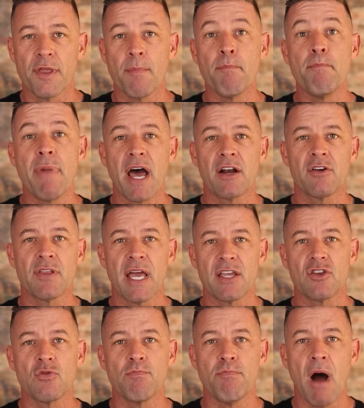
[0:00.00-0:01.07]
The better that
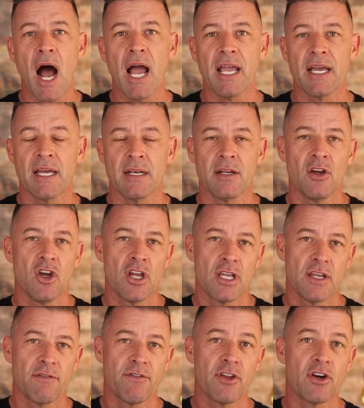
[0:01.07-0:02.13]
you buy it,
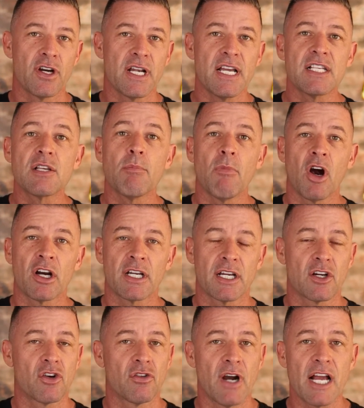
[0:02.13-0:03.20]
if there is a market
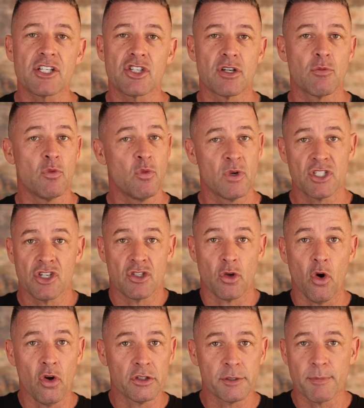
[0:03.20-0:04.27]
correction, which is
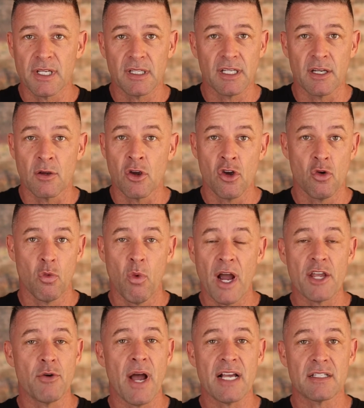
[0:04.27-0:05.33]
ultimately why
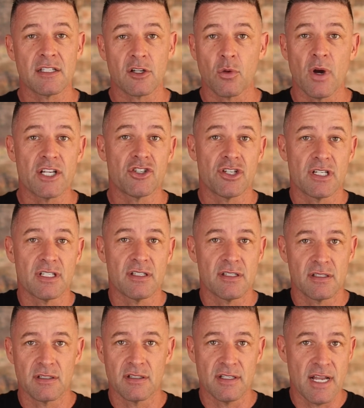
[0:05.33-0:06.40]
you ask the question,
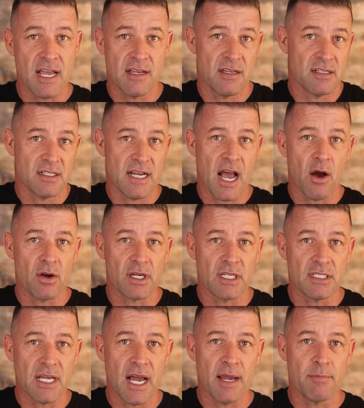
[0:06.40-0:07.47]
is now a
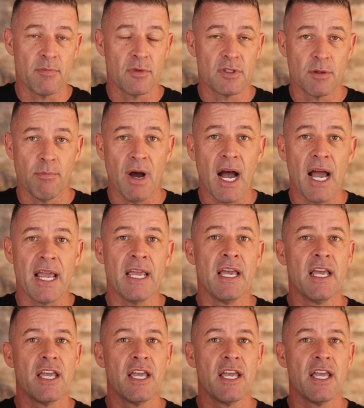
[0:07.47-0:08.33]
good time to buy?